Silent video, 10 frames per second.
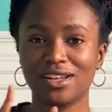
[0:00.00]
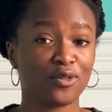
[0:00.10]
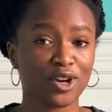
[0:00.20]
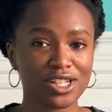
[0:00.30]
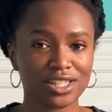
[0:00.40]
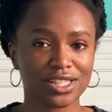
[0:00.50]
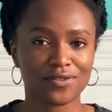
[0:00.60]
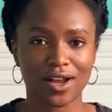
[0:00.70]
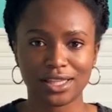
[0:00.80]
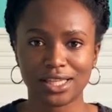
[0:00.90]
First, let's
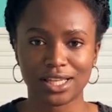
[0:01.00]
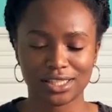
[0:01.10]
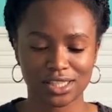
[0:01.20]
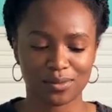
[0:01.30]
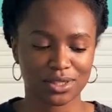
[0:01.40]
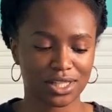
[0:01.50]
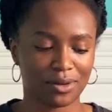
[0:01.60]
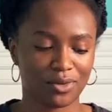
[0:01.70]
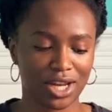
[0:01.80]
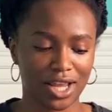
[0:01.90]
finally get into the books that I'm
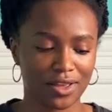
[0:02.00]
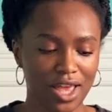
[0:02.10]
reading.